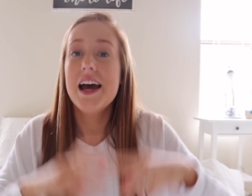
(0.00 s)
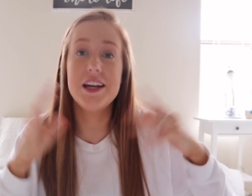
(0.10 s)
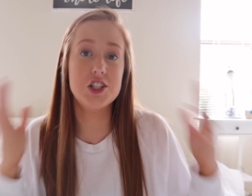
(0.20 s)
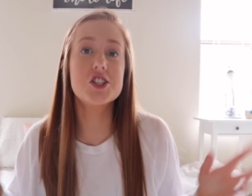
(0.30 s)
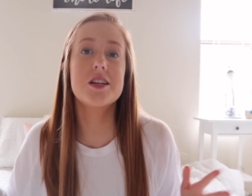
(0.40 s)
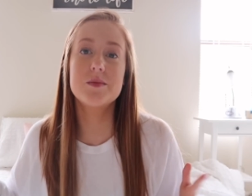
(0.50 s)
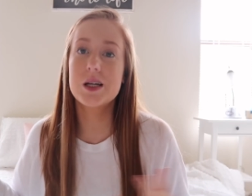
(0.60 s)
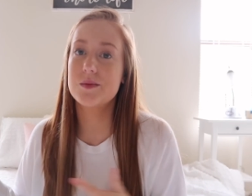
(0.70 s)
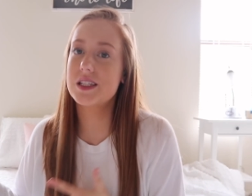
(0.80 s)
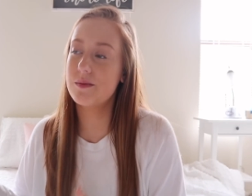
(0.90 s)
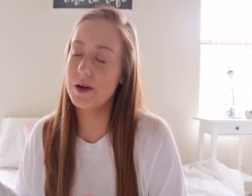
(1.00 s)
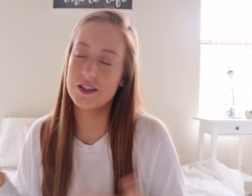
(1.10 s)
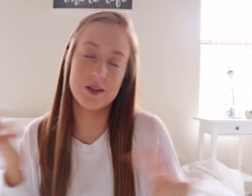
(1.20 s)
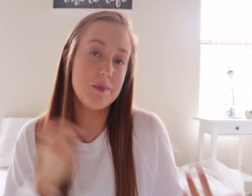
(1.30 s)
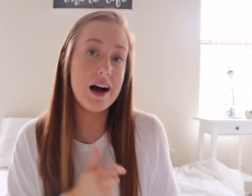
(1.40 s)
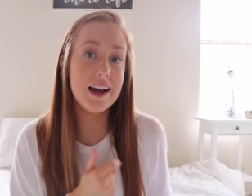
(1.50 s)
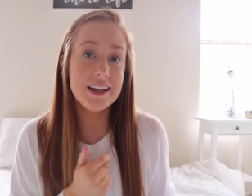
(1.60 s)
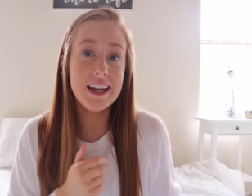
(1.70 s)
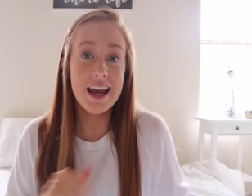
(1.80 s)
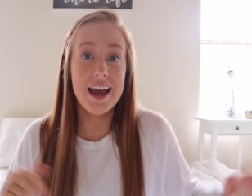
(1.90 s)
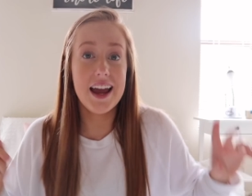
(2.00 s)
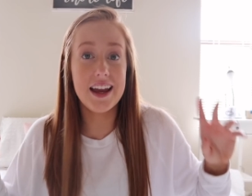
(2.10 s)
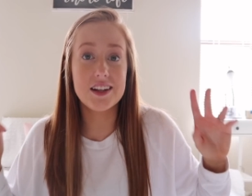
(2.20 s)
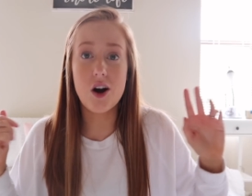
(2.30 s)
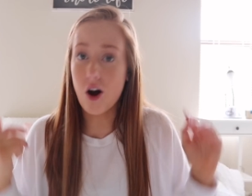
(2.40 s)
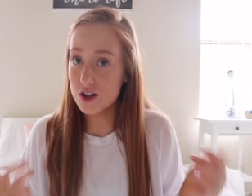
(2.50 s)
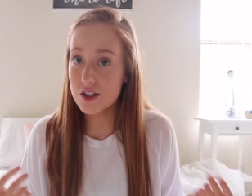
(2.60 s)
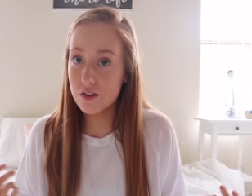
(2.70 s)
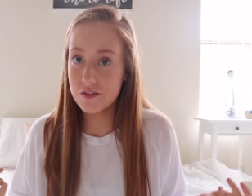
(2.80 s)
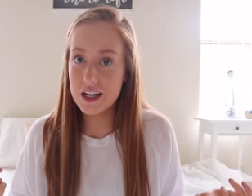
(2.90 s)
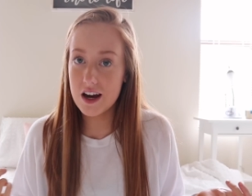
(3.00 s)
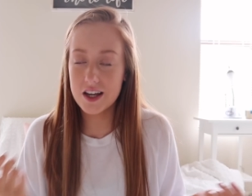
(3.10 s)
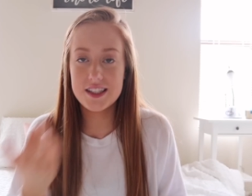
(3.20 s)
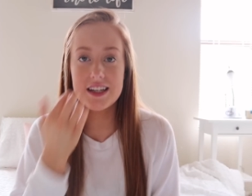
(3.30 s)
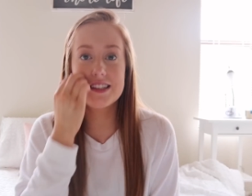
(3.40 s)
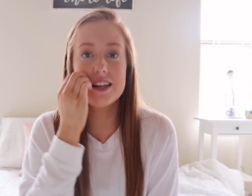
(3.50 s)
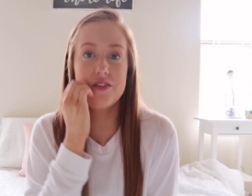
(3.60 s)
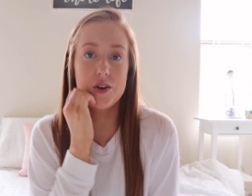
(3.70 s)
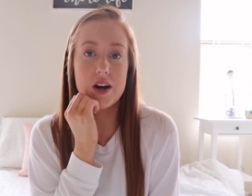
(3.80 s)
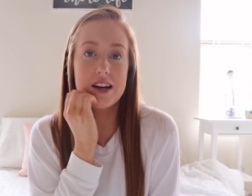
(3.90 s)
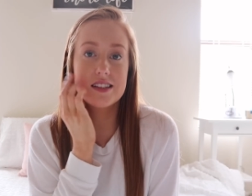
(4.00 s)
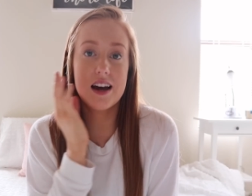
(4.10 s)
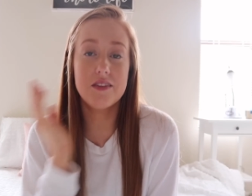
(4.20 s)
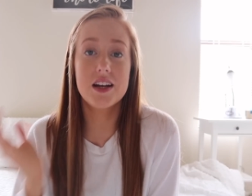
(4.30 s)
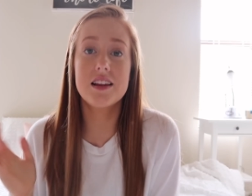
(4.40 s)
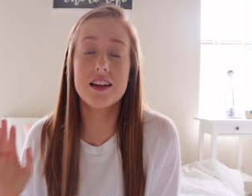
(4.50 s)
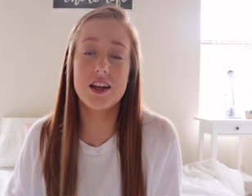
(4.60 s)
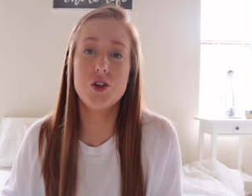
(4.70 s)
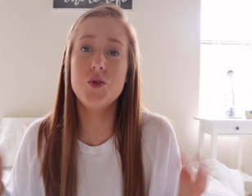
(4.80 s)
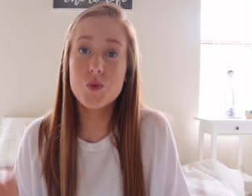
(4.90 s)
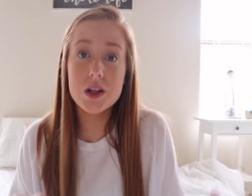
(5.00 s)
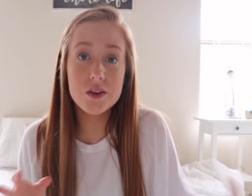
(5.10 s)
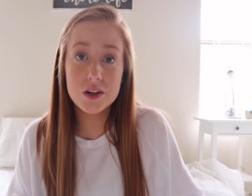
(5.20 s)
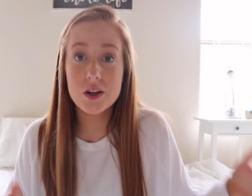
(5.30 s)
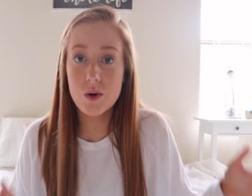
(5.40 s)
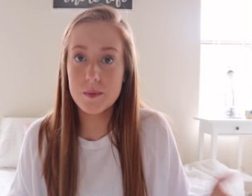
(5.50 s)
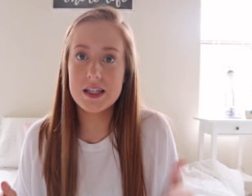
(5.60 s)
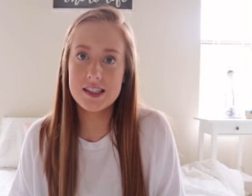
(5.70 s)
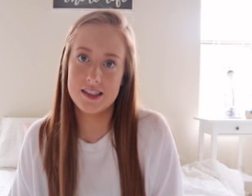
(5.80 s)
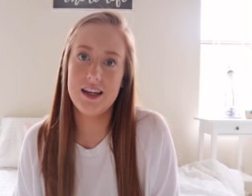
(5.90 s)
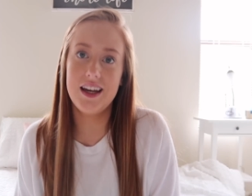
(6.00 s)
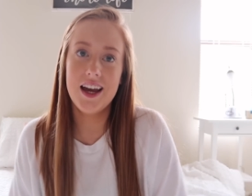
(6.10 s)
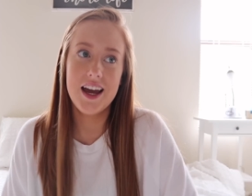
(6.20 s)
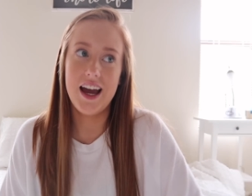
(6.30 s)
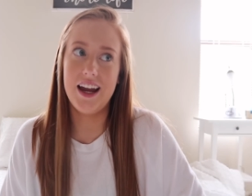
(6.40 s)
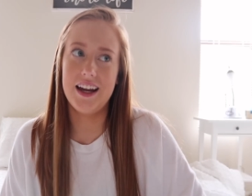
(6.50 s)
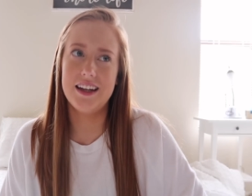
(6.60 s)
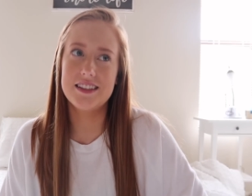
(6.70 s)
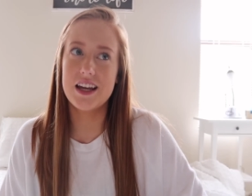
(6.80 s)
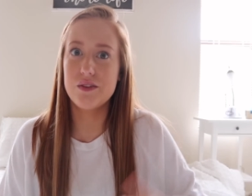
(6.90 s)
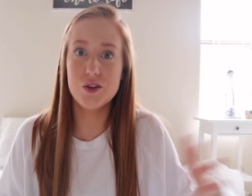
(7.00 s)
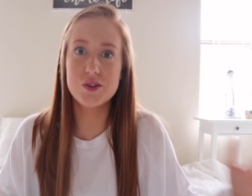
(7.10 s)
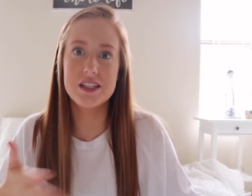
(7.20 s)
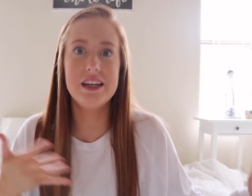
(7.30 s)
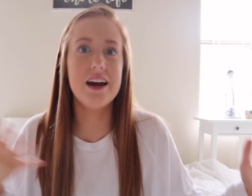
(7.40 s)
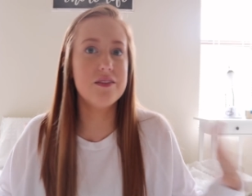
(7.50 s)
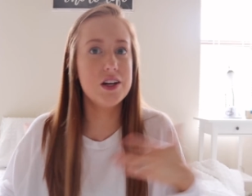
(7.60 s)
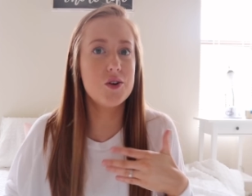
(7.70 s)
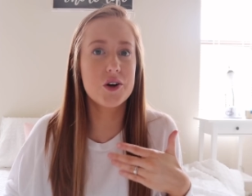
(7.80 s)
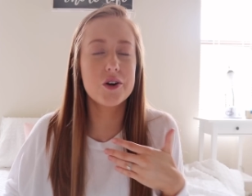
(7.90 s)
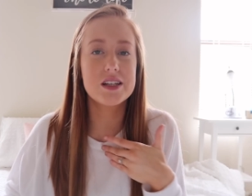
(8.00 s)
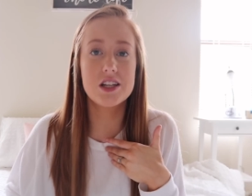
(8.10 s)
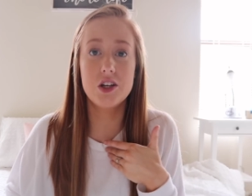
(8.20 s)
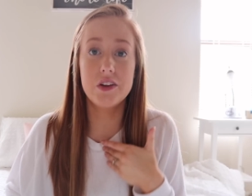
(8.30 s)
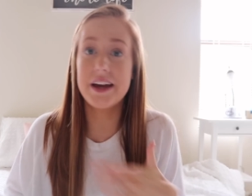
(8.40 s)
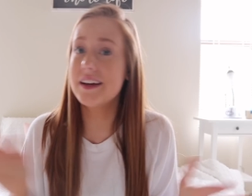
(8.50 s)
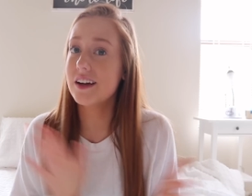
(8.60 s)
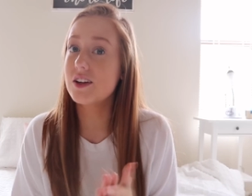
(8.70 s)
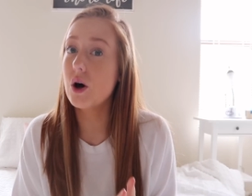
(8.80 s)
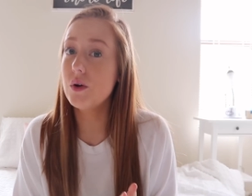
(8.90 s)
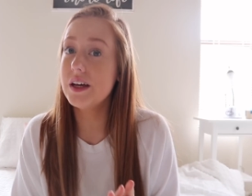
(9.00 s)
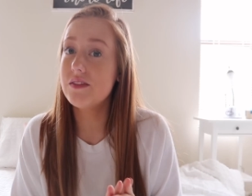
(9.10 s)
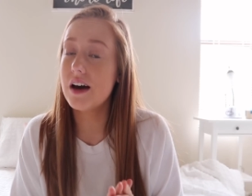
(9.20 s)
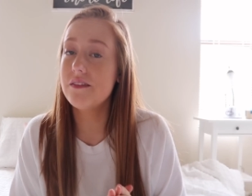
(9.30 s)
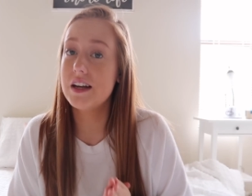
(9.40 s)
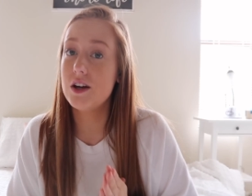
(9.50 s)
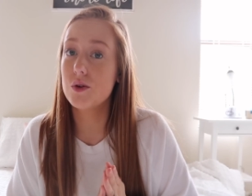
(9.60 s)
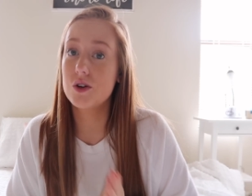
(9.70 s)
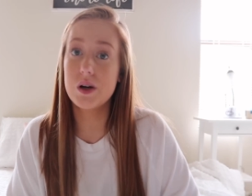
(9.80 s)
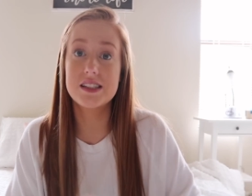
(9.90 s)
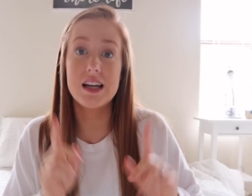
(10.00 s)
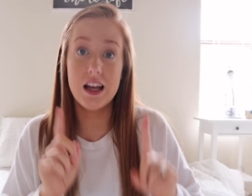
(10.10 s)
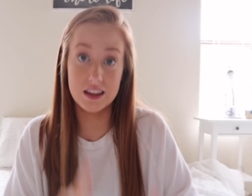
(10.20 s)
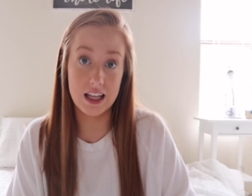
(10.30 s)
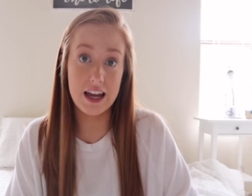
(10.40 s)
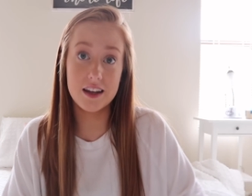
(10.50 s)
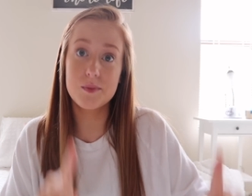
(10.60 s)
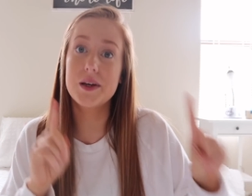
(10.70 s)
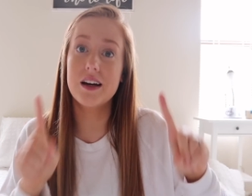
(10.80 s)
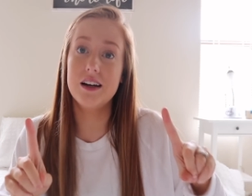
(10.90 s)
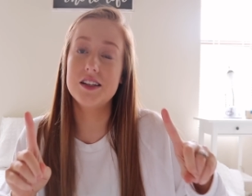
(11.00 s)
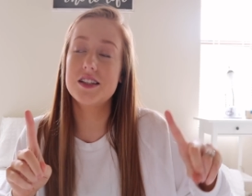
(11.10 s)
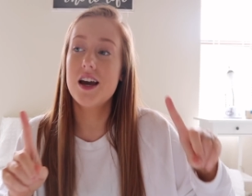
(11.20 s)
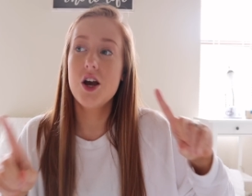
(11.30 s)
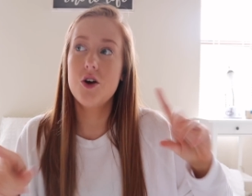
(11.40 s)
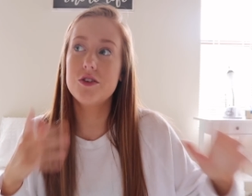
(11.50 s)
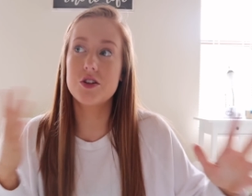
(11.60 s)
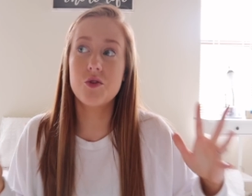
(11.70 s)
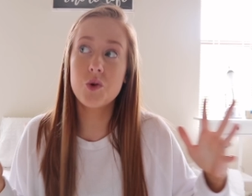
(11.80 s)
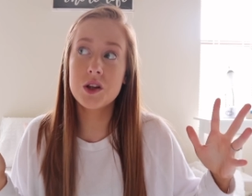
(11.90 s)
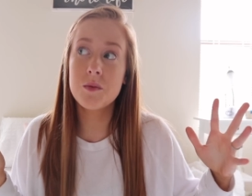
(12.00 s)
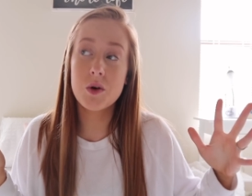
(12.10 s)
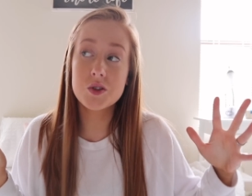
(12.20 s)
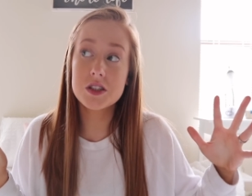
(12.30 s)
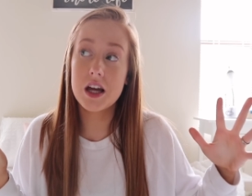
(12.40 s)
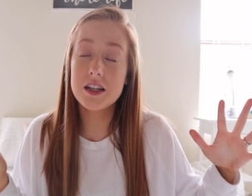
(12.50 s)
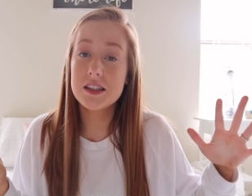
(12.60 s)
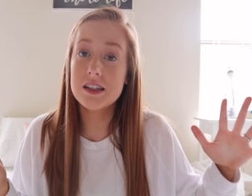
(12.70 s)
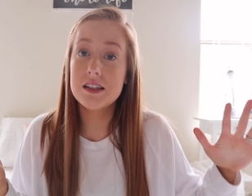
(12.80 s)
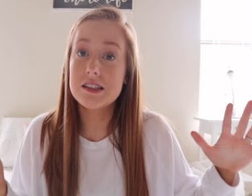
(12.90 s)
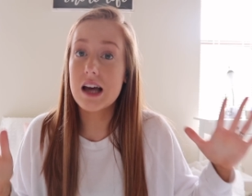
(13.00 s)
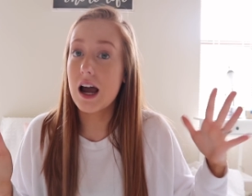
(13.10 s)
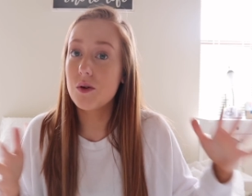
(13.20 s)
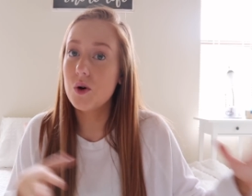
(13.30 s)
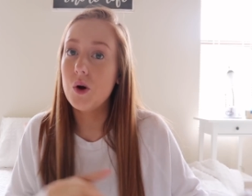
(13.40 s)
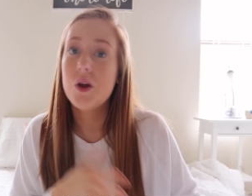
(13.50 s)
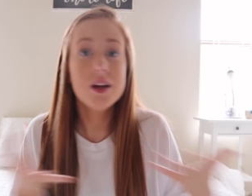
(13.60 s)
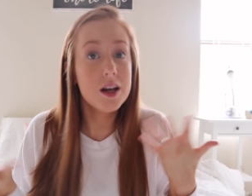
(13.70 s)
and your symptoms compared to mine, and also video ideas if you guys have anything that you really want me to see. And if you see a video request that you like, go give that video request a like, because whichever one the most liked is, I will